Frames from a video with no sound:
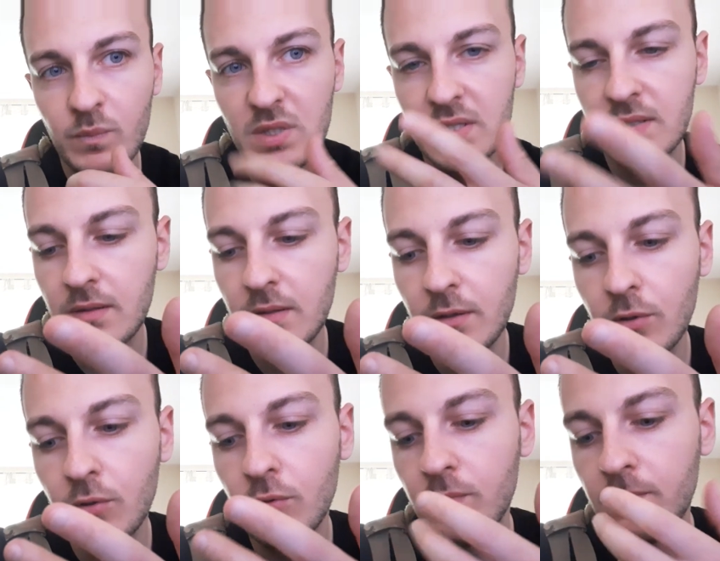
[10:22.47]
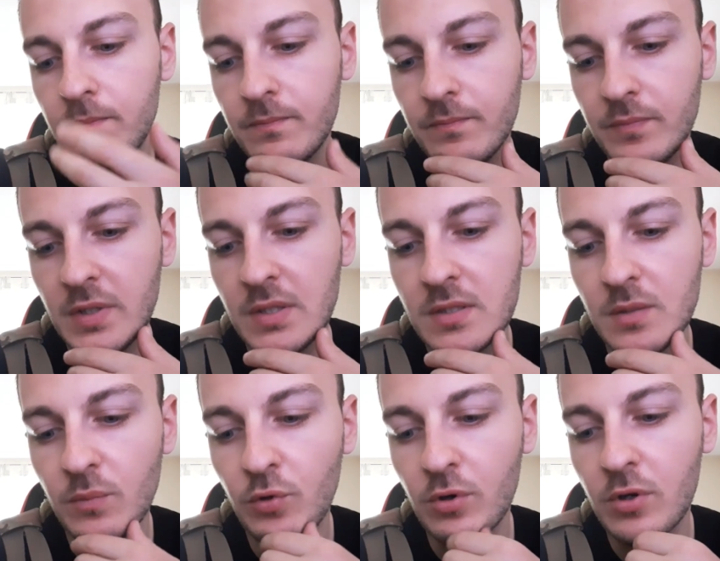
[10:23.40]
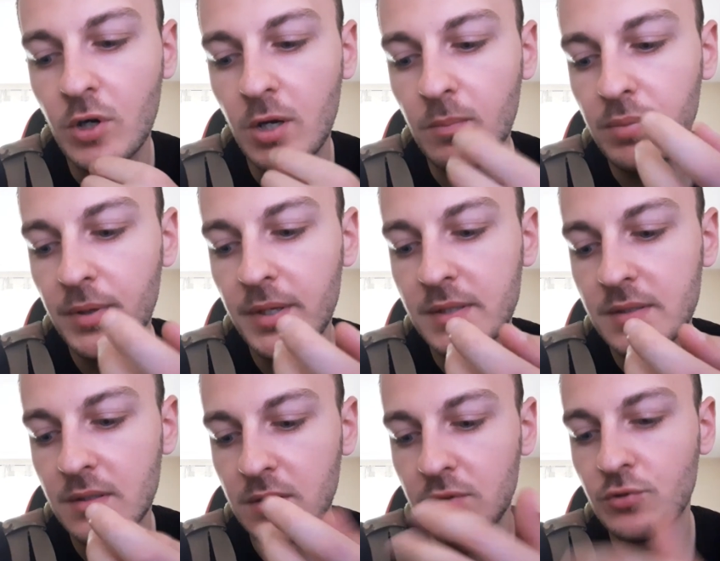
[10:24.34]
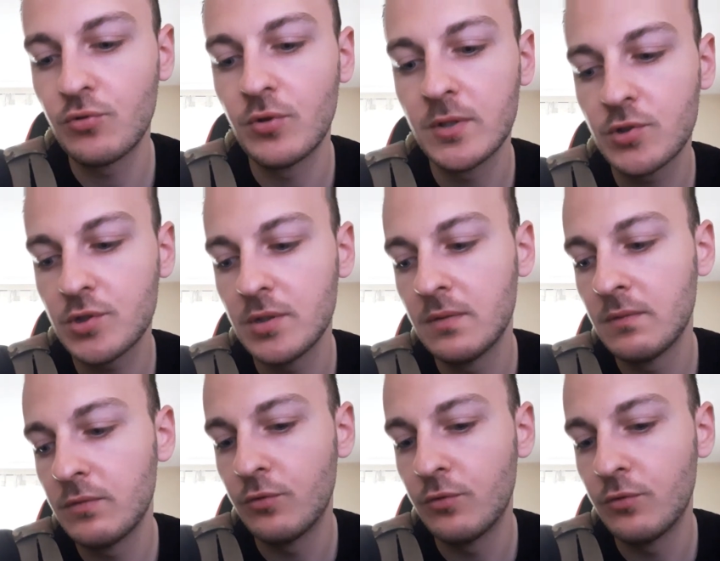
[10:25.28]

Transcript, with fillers: still it's a more complex construction